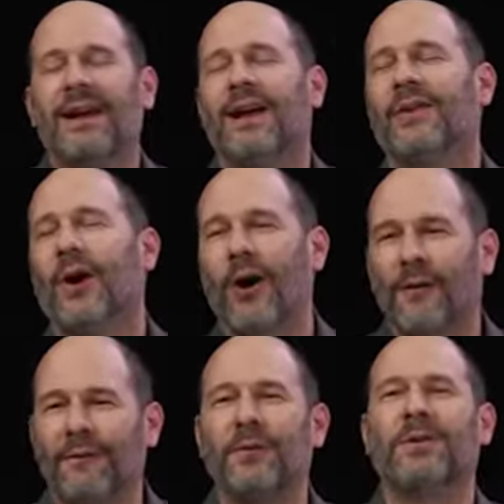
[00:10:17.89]
And there are
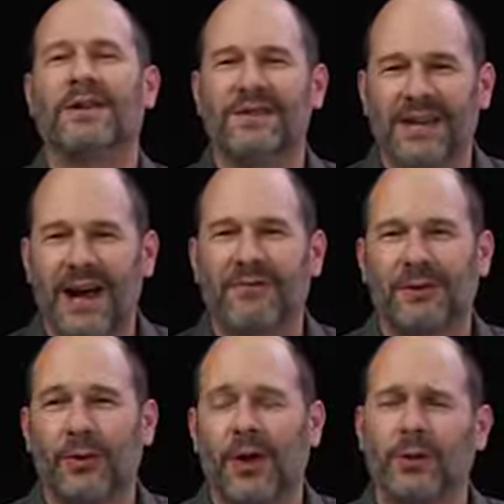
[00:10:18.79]
a few things that you have to
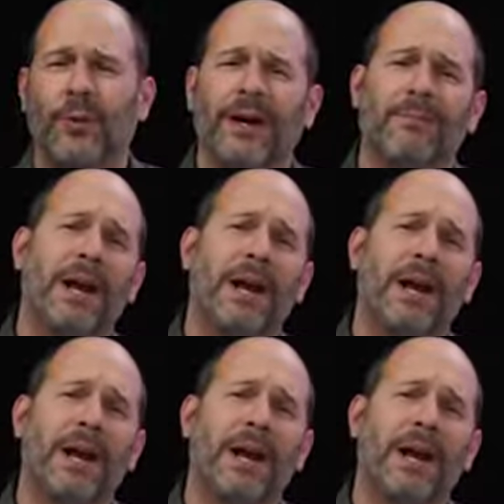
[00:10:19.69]
know along the way.